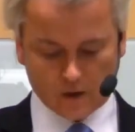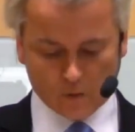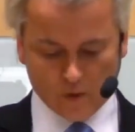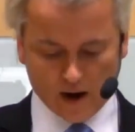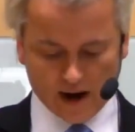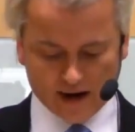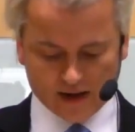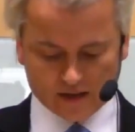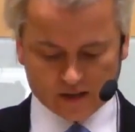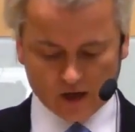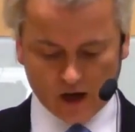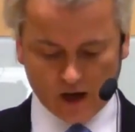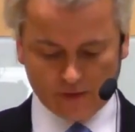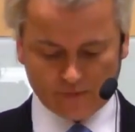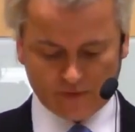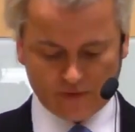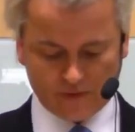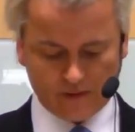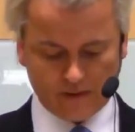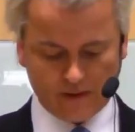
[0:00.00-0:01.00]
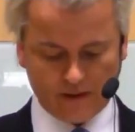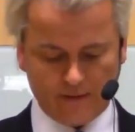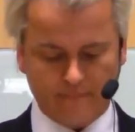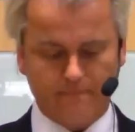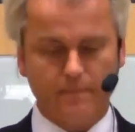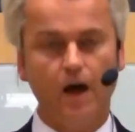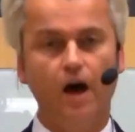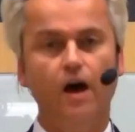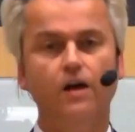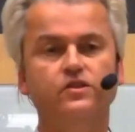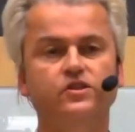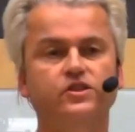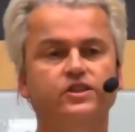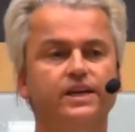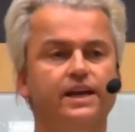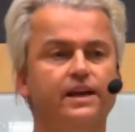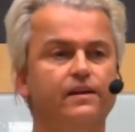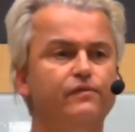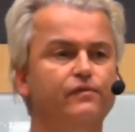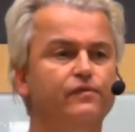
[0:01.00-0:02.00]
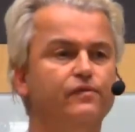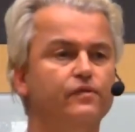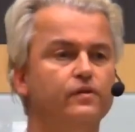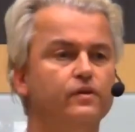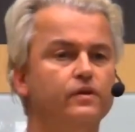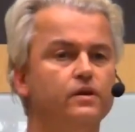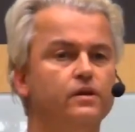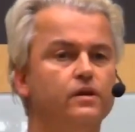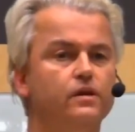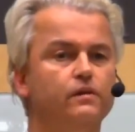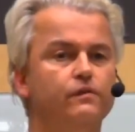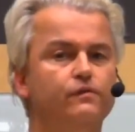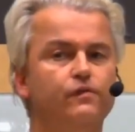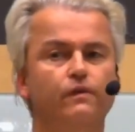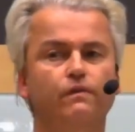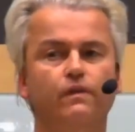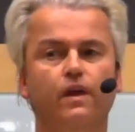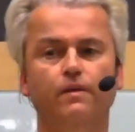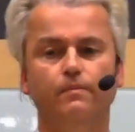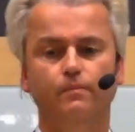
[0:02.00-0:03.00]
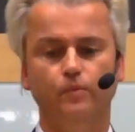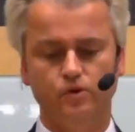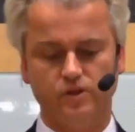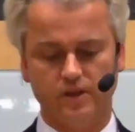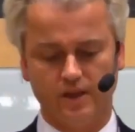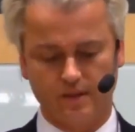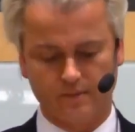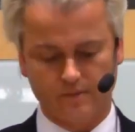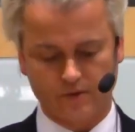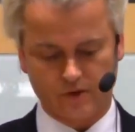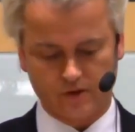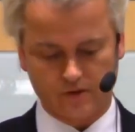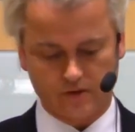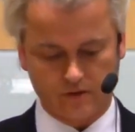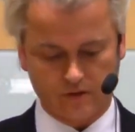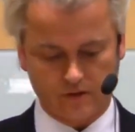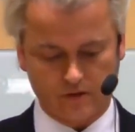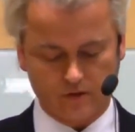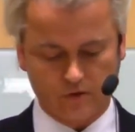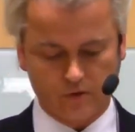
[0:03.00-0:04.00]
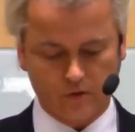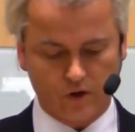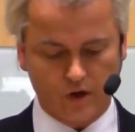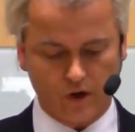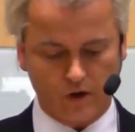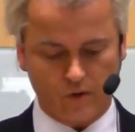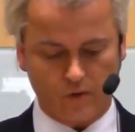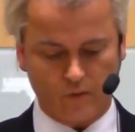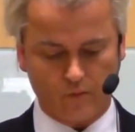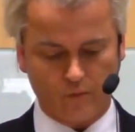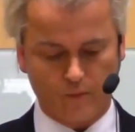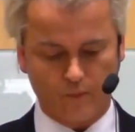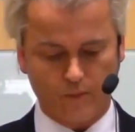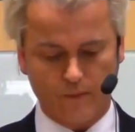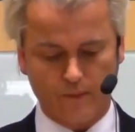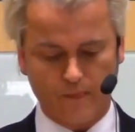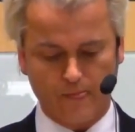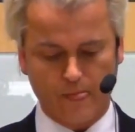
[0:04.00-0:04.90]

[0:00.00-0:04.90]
where it's often unsafe for non-Muslims to go.